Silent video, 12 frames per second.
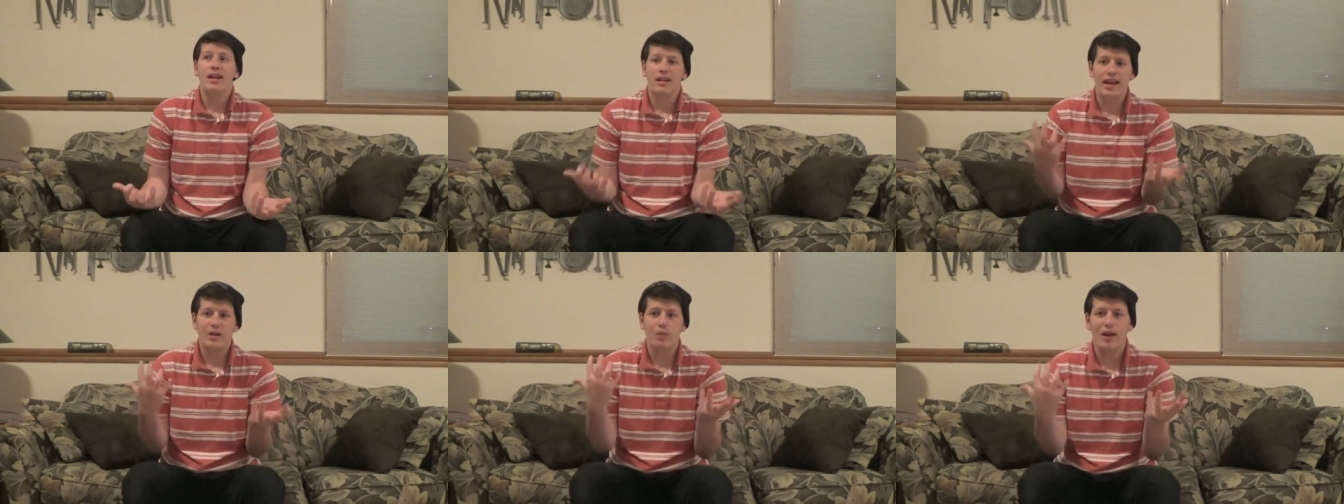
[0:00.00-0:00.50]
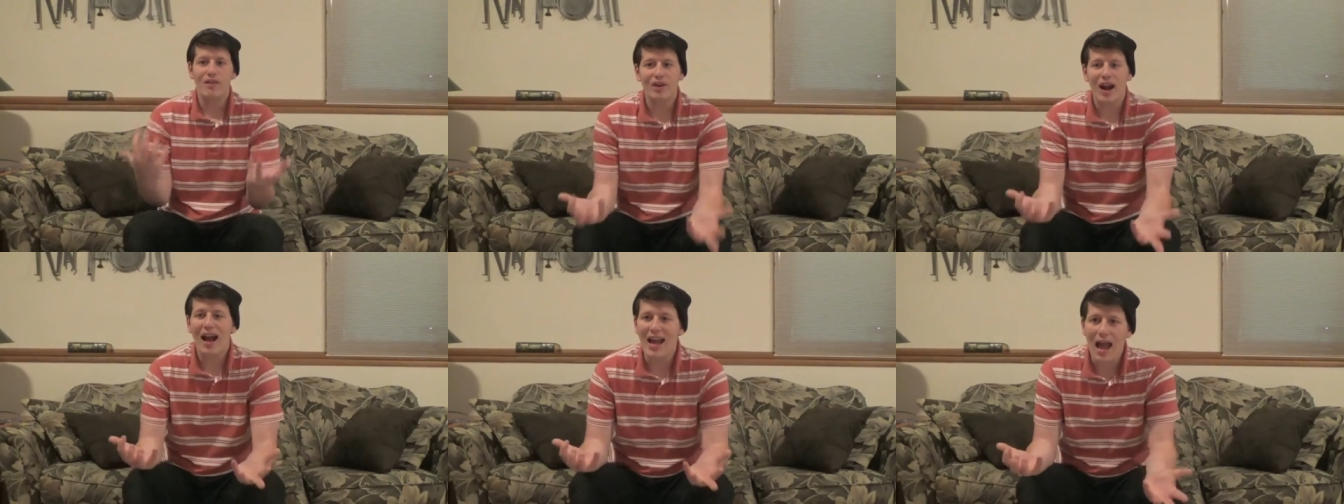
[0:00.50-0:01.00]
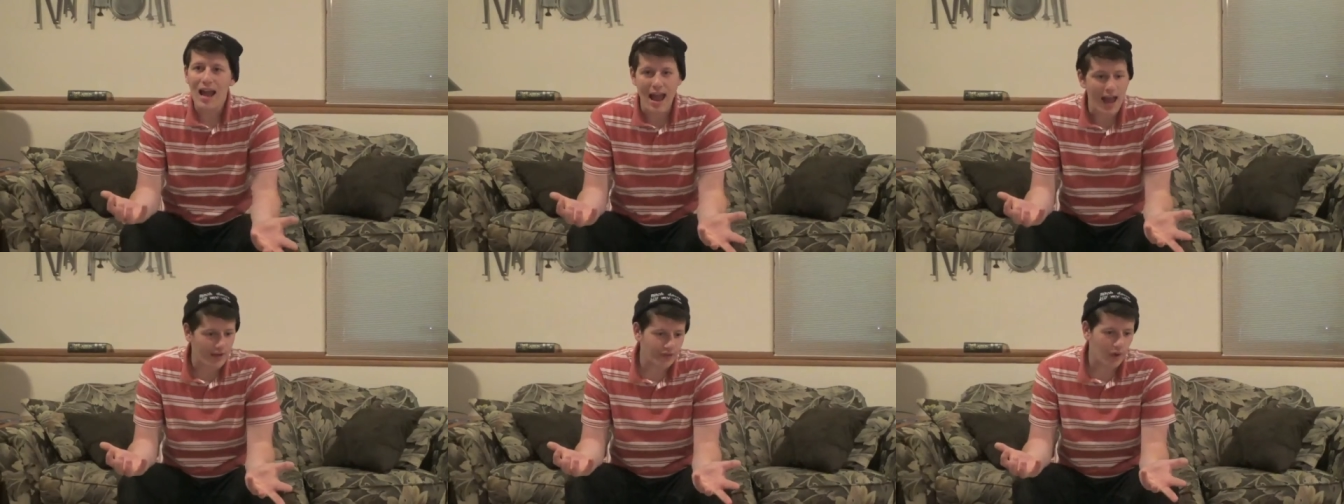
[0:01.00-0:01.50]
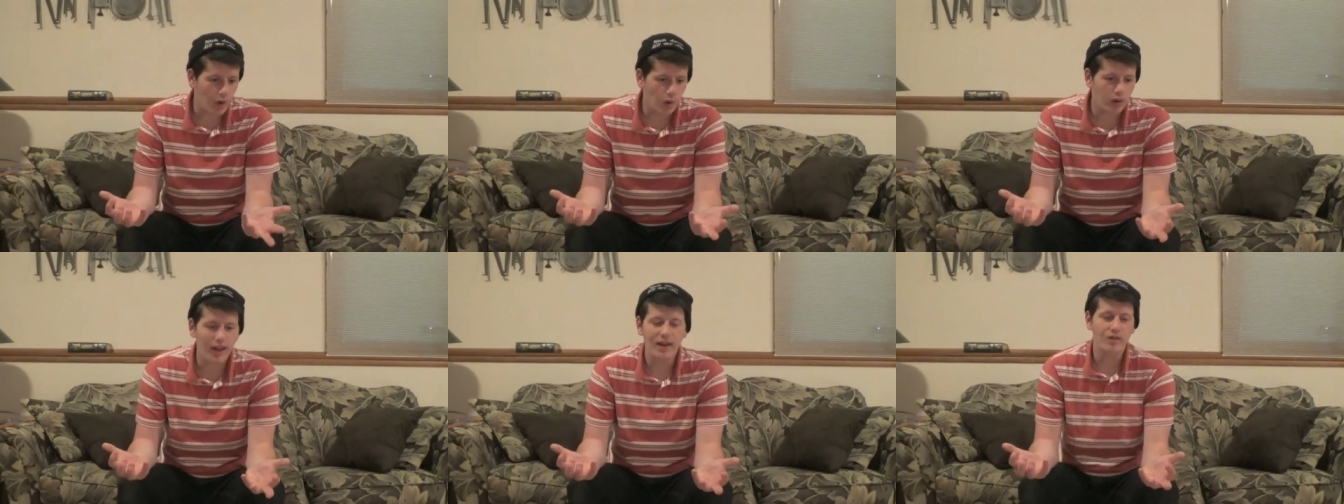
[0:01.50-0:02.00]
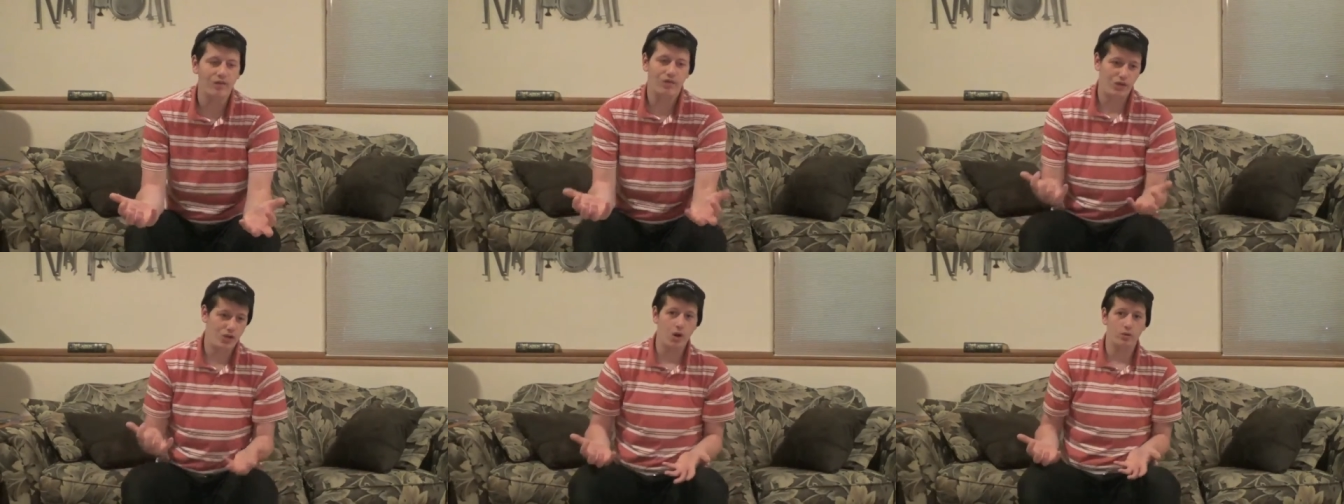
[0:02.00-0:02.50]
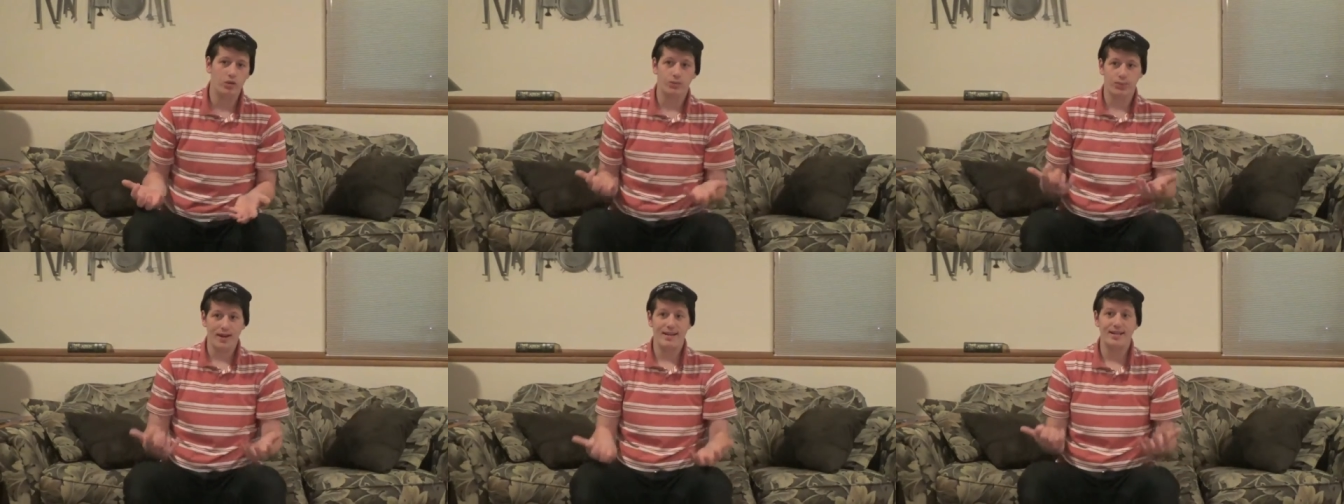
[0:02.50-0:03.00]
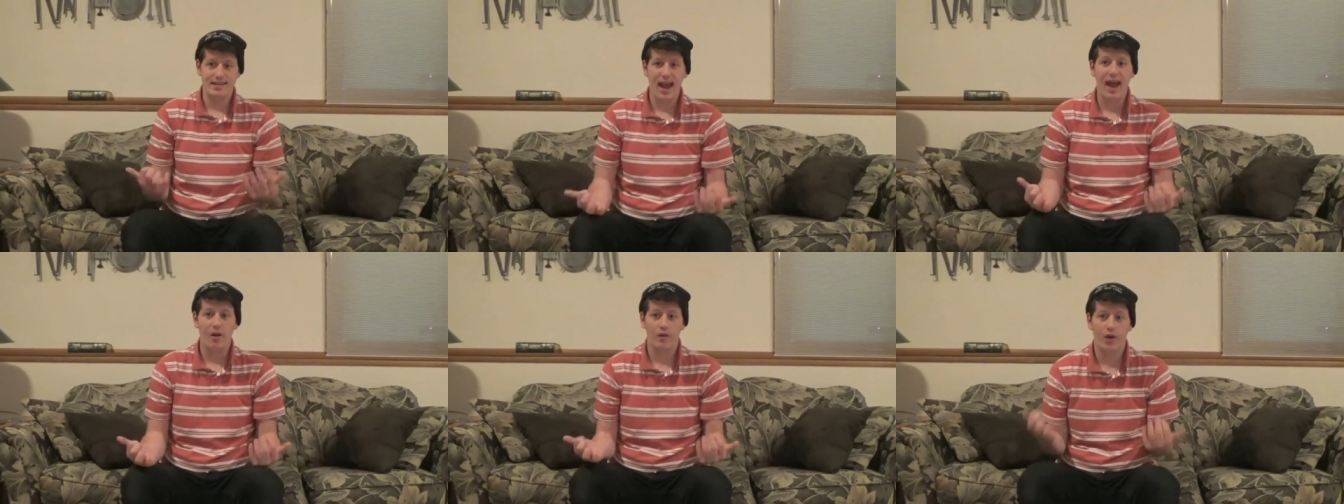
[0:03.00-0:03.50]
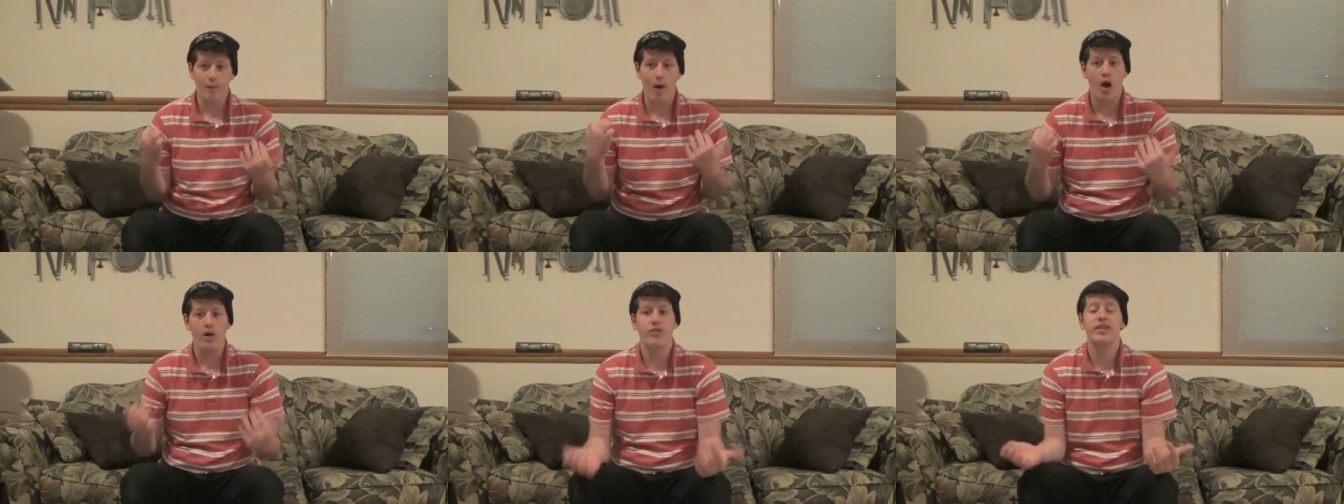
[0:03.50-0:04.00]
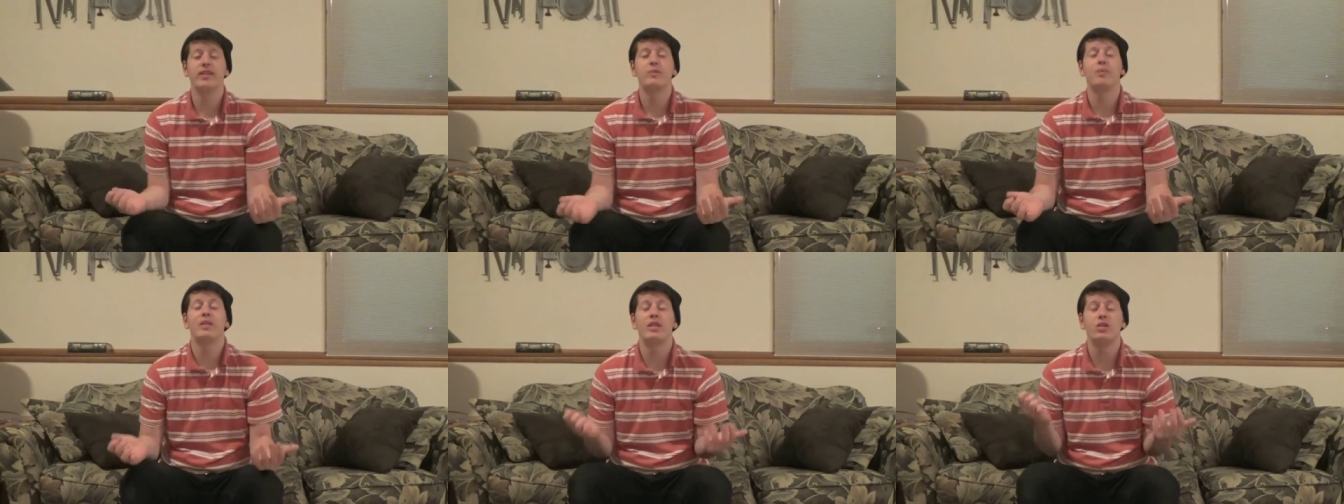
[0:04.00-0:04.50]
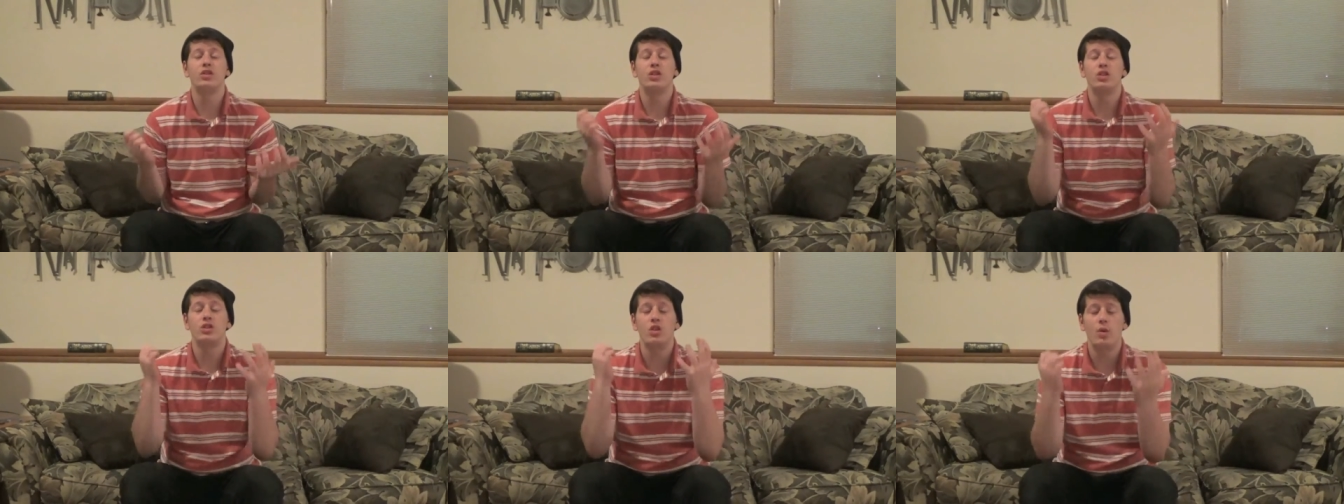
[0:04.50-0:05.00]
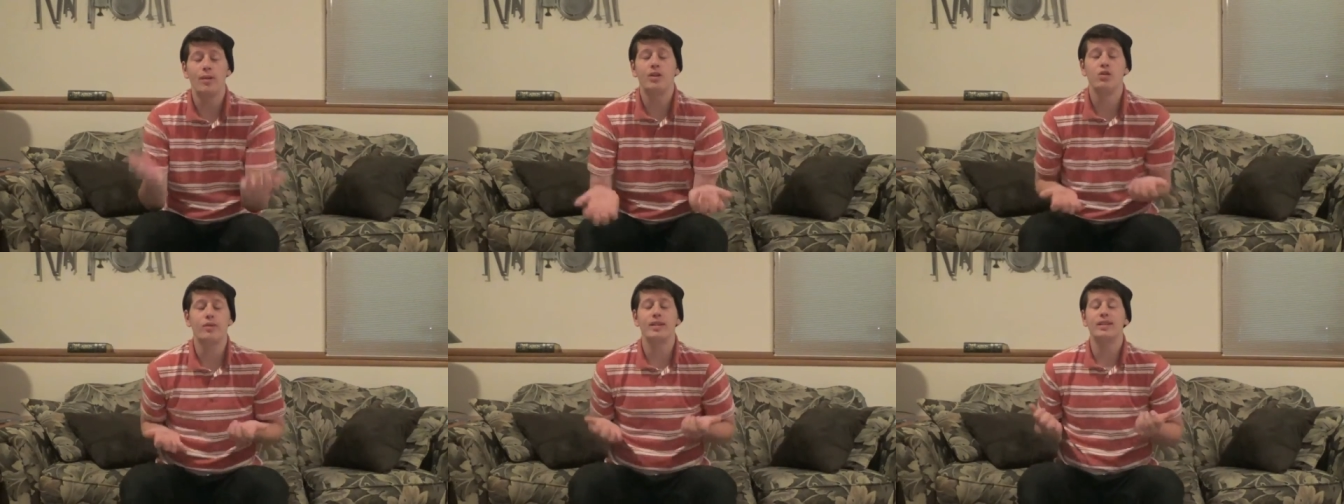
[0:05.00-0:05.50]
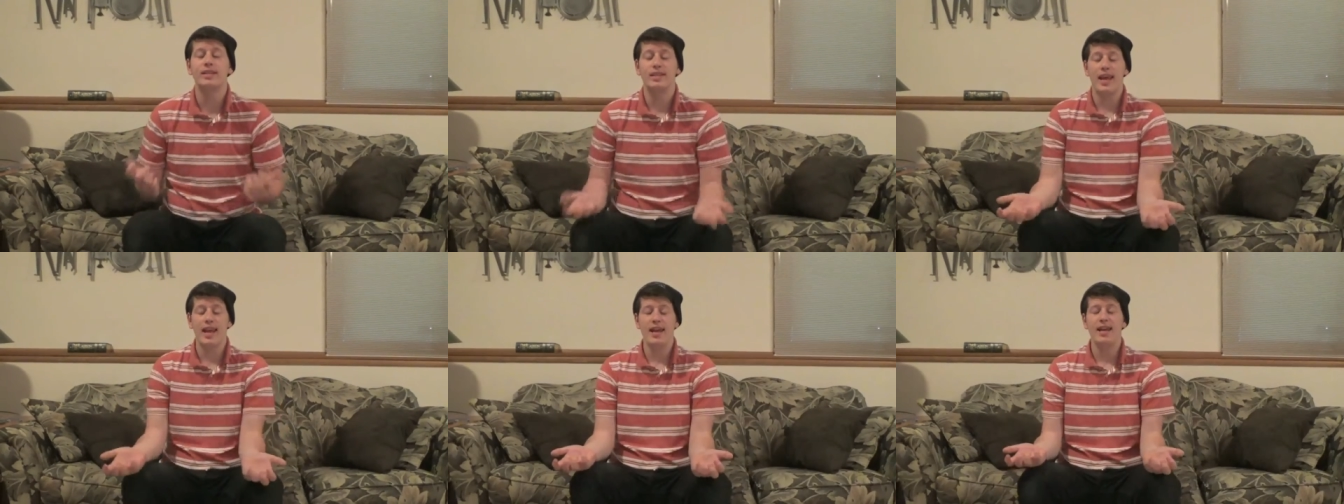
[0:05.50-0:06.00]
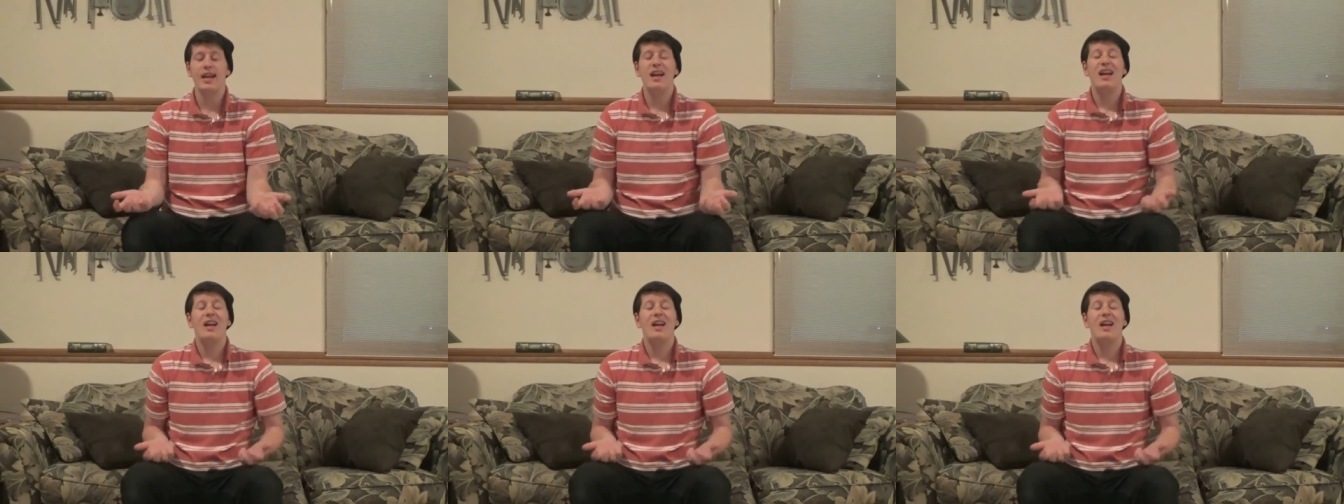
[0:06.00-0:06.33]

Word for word: Like, whenever I have a whole lot of notes written down on this, but there's just so much you can say,